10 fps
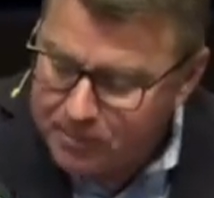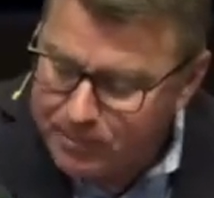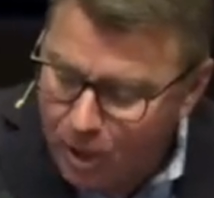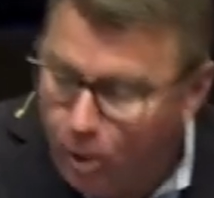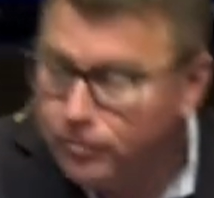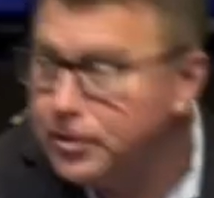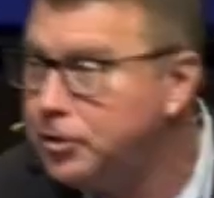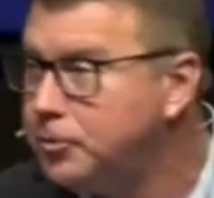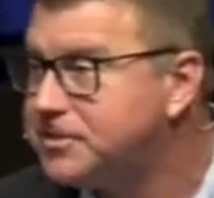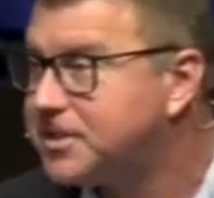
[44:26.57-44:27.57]
behold the
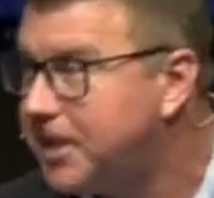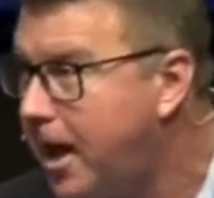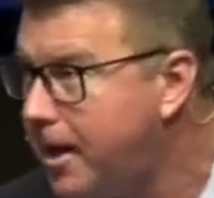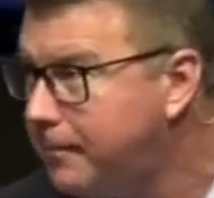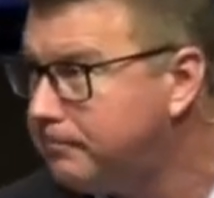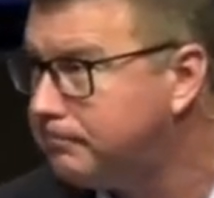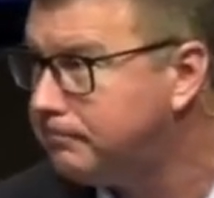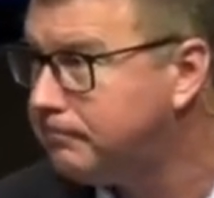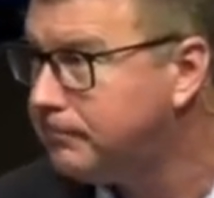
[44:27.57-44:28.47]
new has come."